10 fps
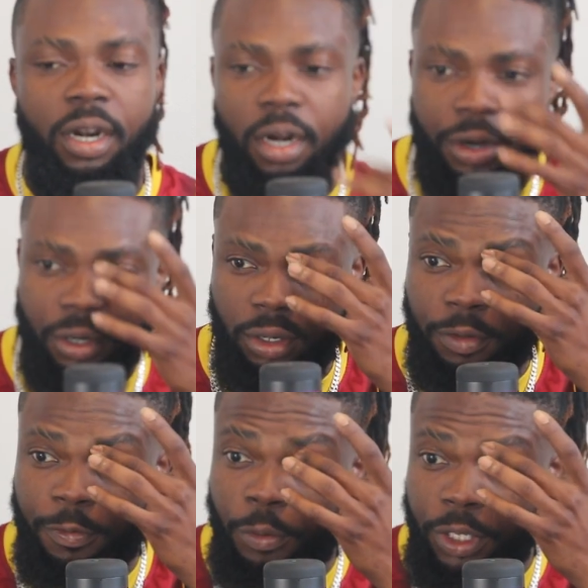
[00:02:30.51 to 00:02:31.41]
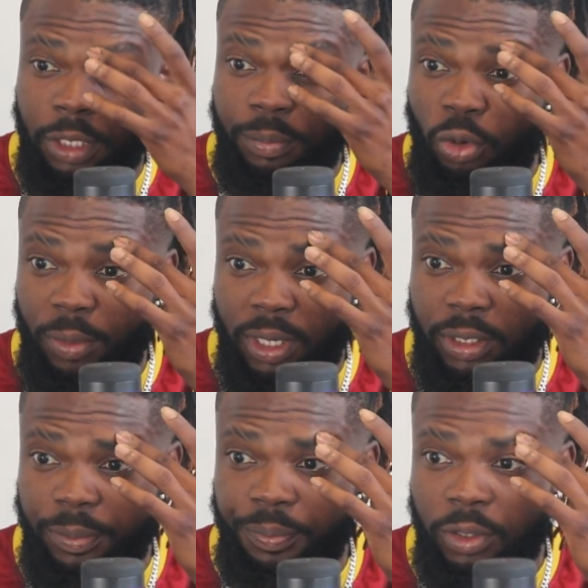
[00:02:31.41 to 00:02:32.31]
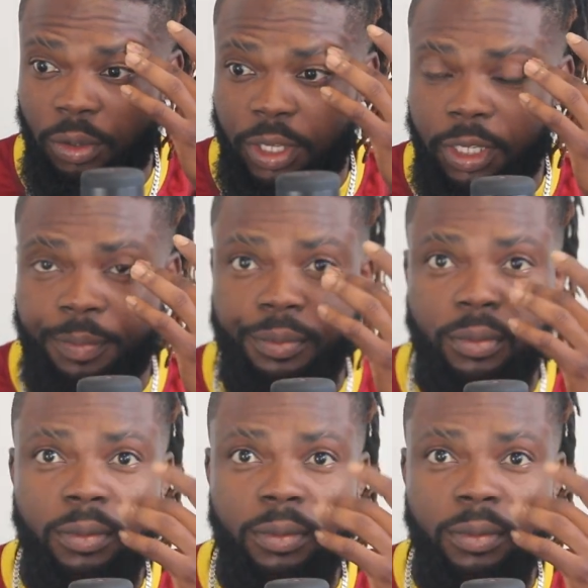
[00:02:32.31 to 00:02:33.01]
or your 14 Pro Max. Okay,